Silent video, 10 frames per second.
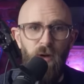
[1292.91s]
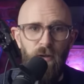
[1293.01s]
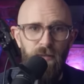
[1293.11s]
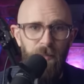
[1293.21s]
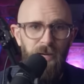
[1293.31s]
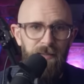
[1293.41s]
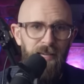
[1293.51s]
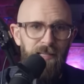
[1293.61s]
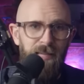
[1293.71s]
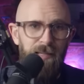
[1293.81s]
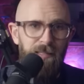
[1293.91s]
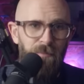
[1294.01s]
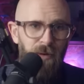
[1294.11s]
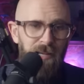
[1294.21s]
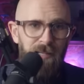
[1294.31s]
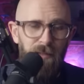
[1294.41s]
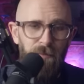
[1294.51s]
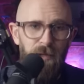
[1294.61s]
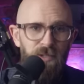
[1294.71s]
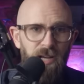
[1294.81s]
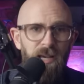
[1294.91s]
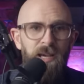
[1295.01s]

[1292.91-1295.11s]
over the part they intend to break in the future